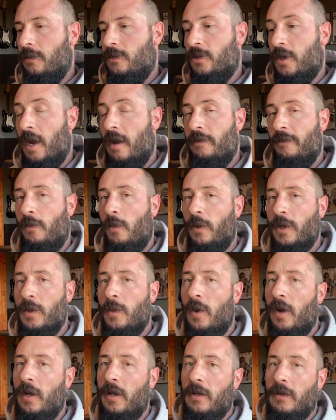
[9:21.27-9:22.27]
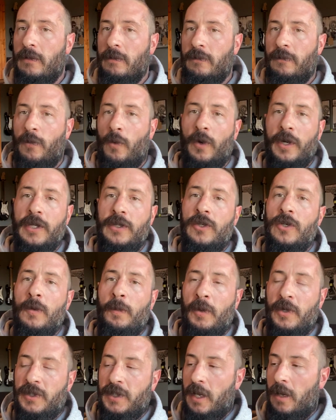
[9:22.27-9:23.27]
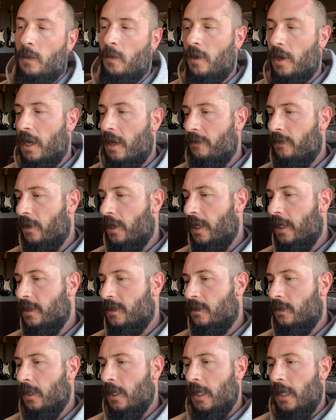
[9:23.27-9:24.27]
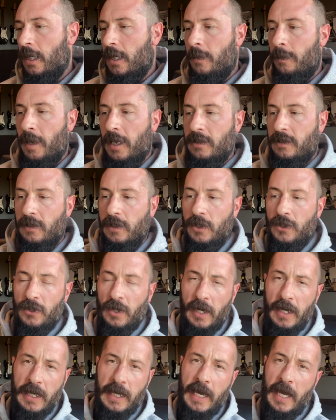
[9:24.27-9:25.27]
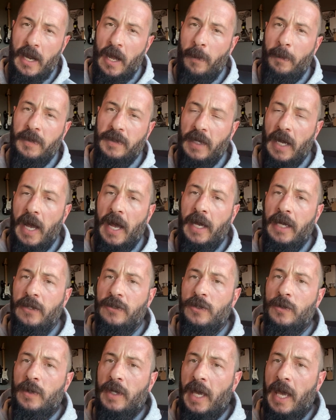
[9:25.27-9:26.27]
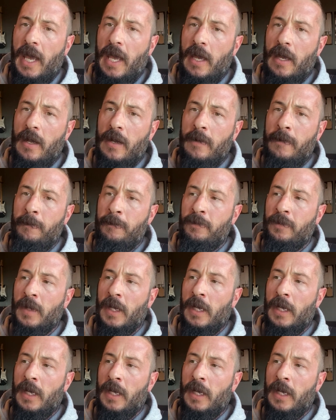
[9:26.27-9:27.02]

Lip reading: Try 41, 42%, whatever it is. Basically, you're trying to get up as high as you can,